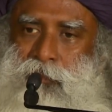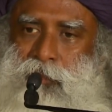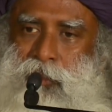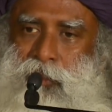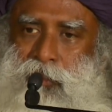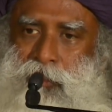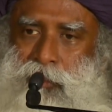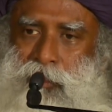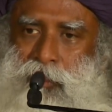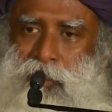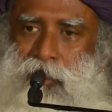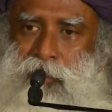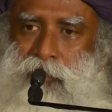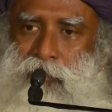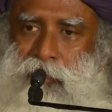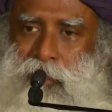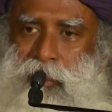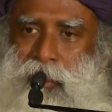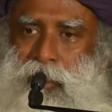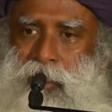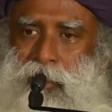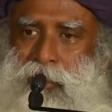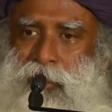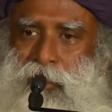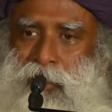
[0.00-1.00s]
The seed
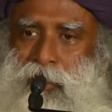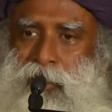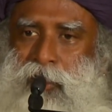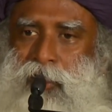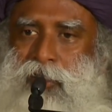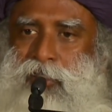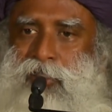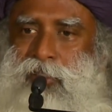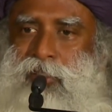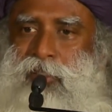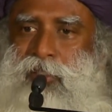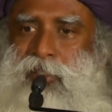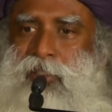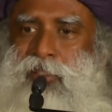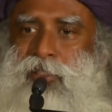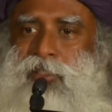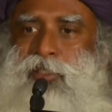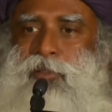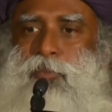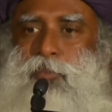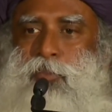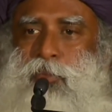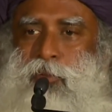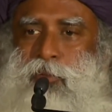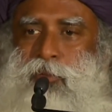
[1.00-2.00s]
will get the necessary
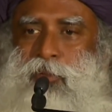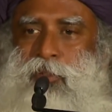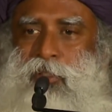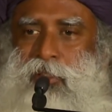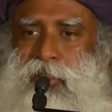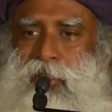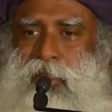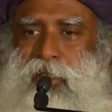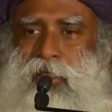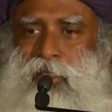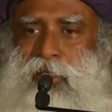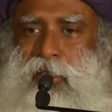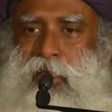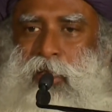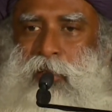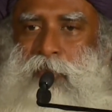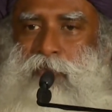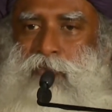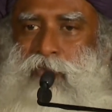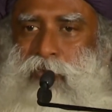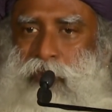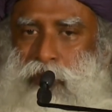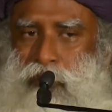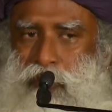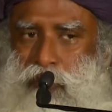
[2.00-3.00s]
support at that
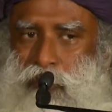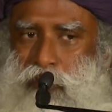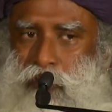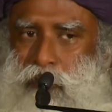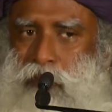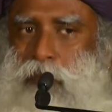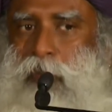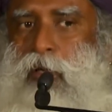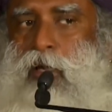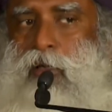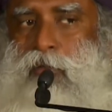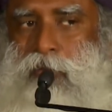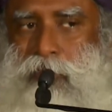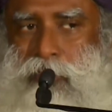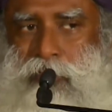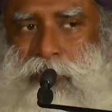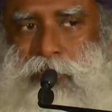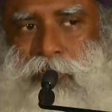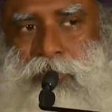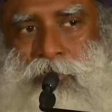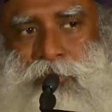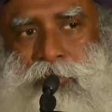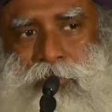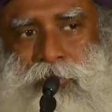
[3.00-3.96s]
time for it to sprout